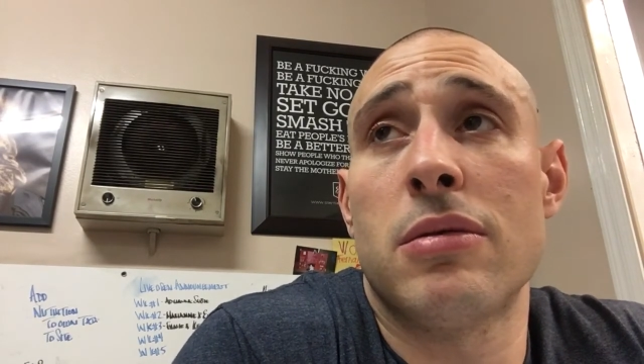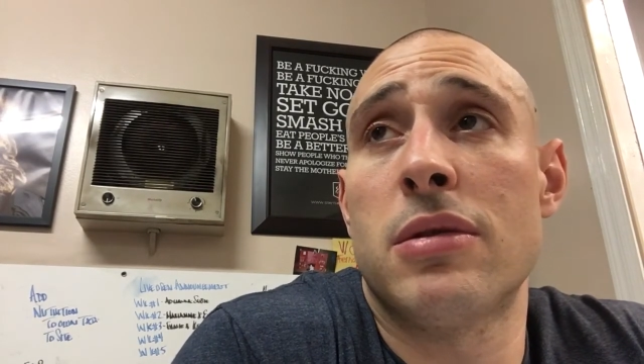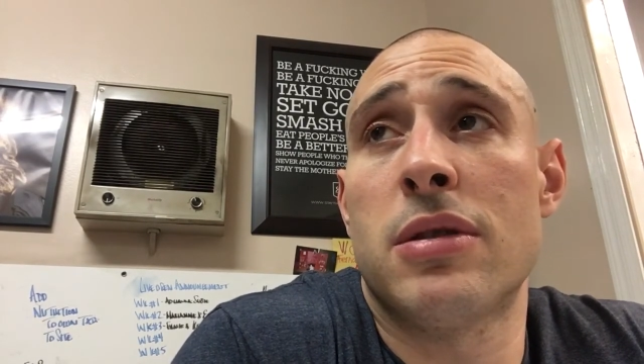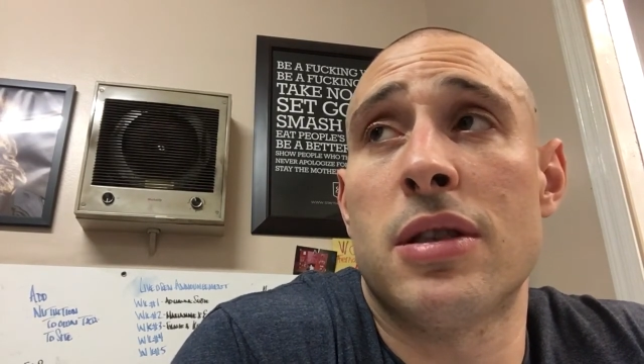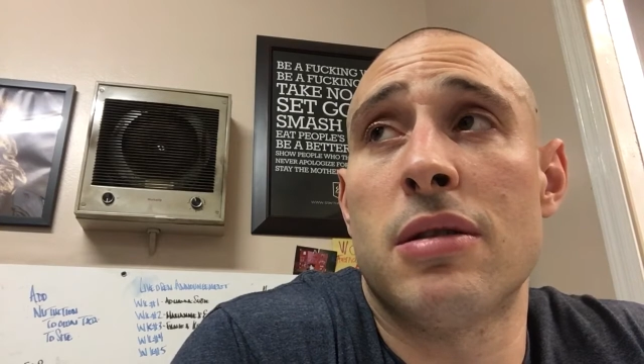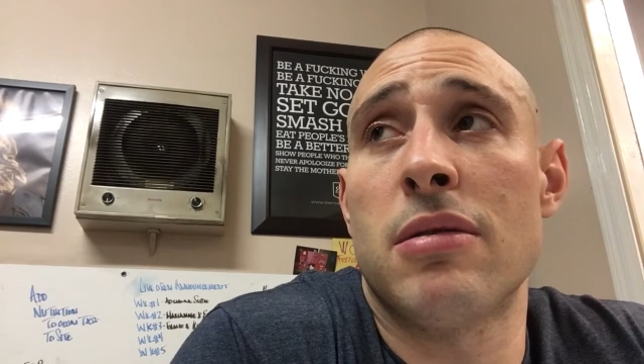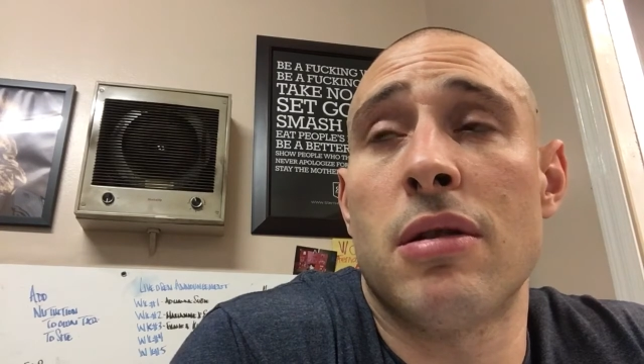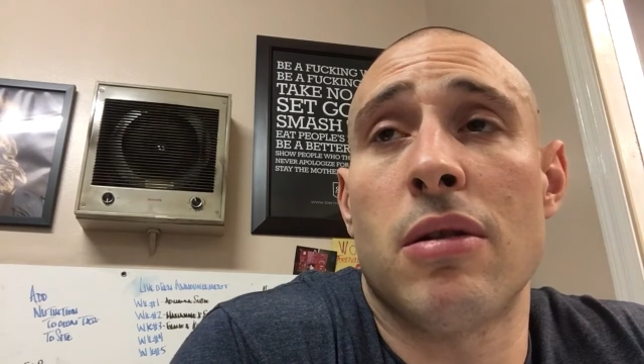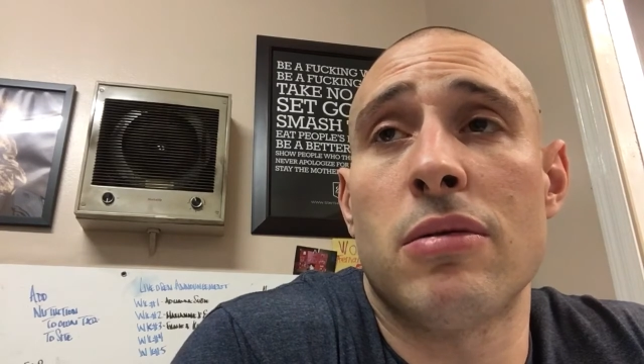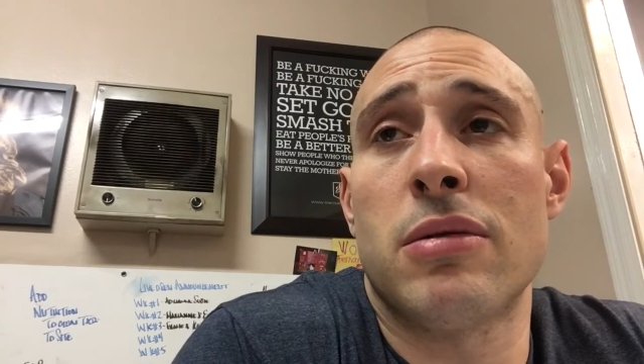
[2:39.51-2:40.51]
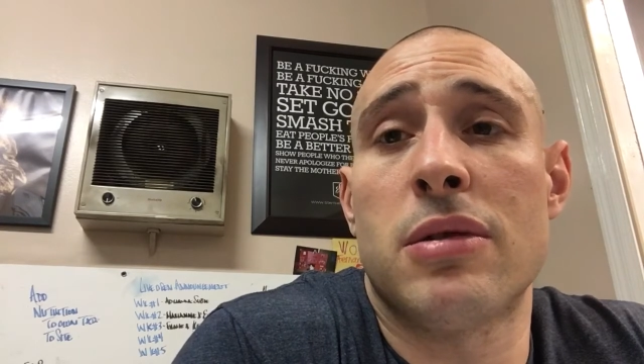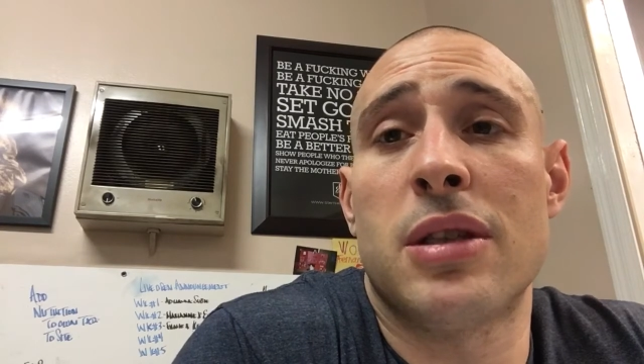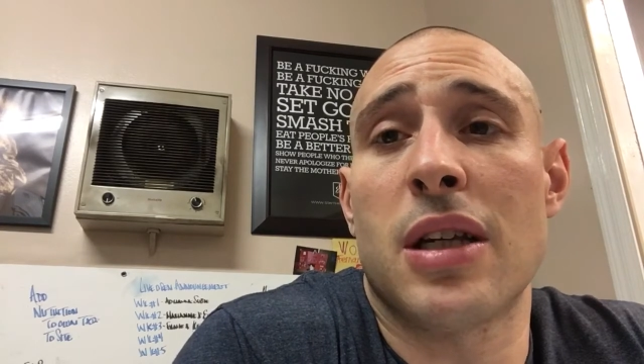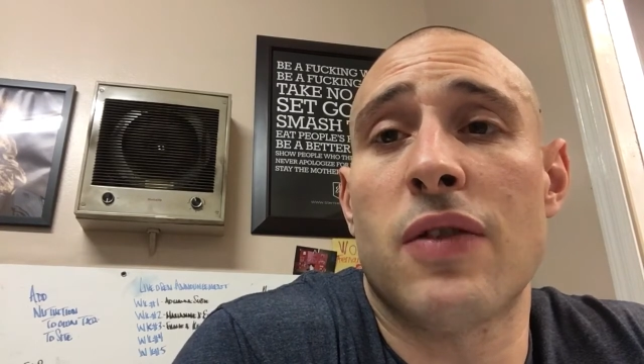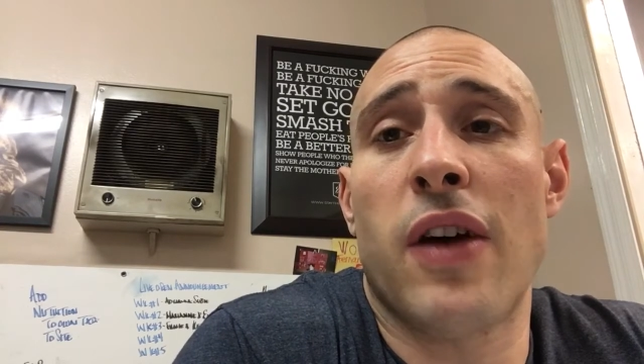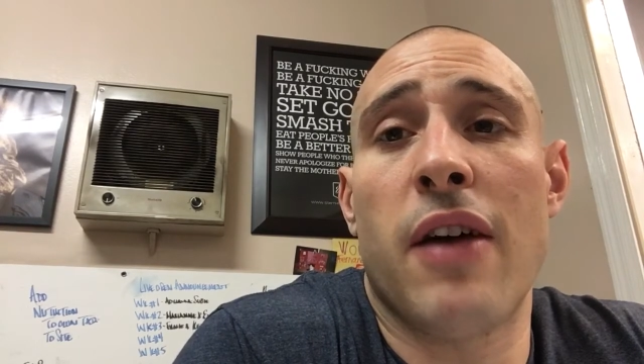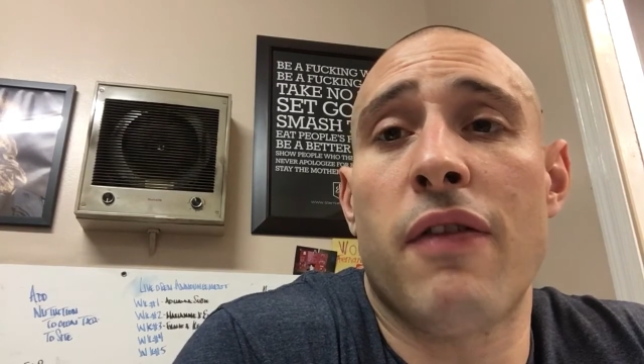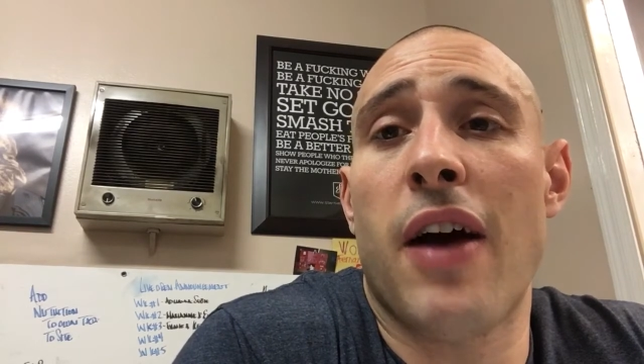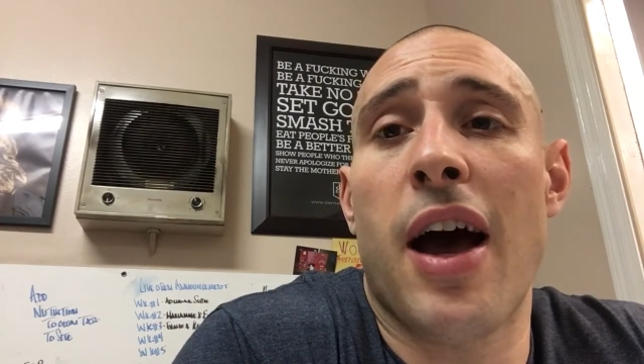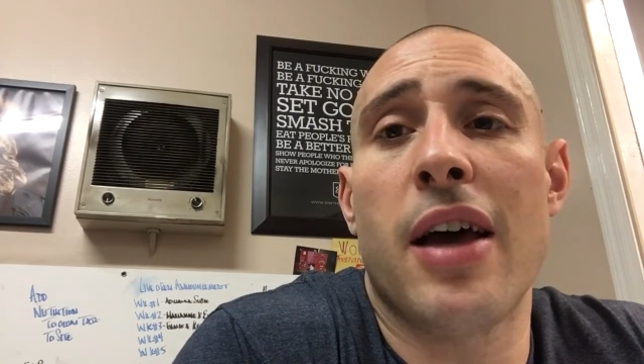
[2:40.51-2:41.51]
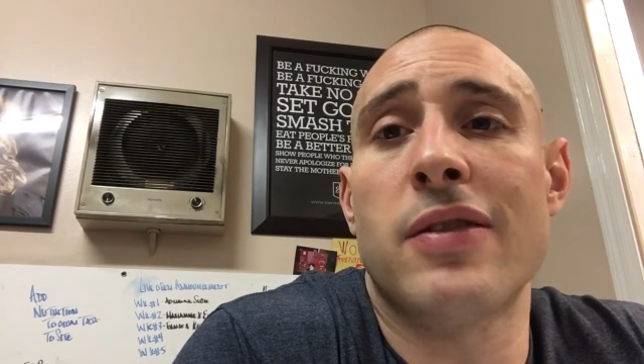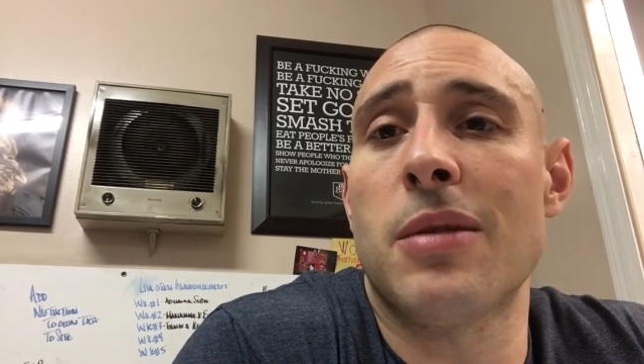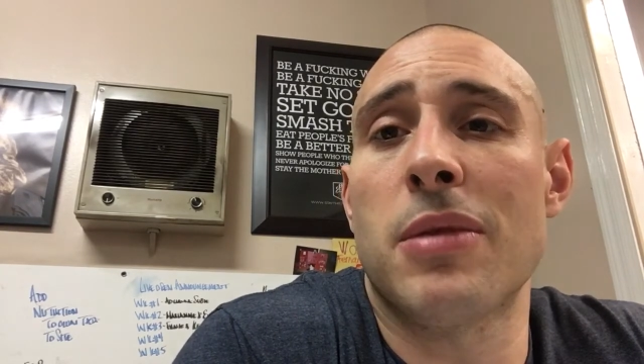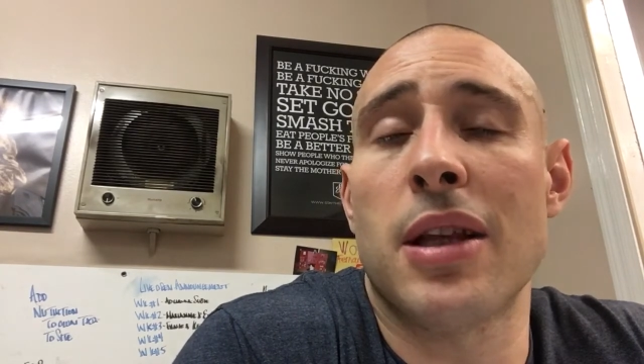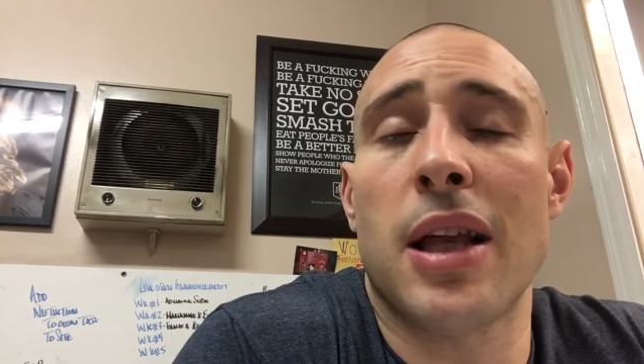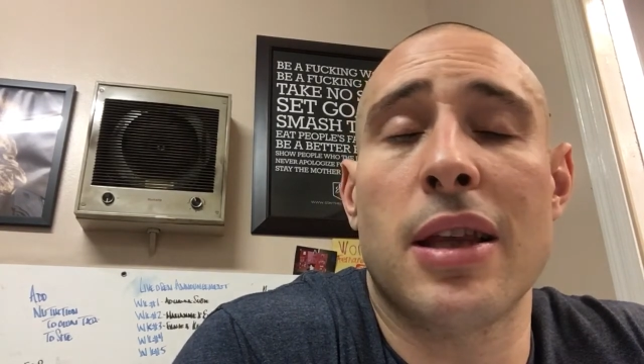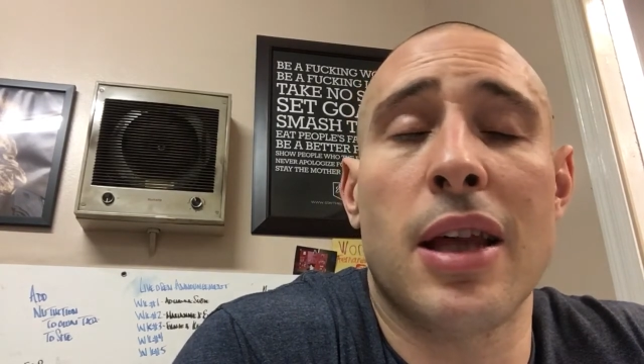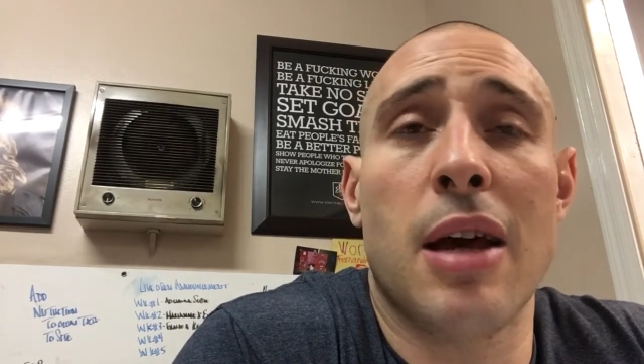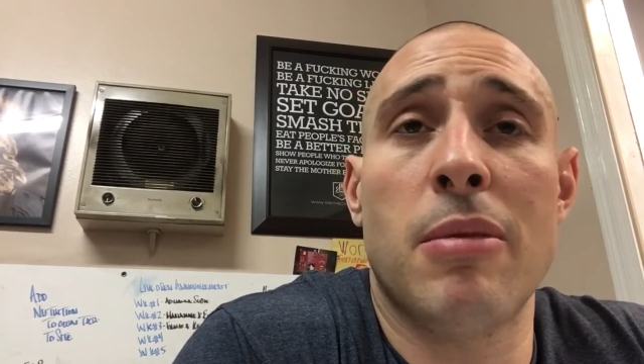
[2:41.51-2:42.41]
6-5-5, something like that,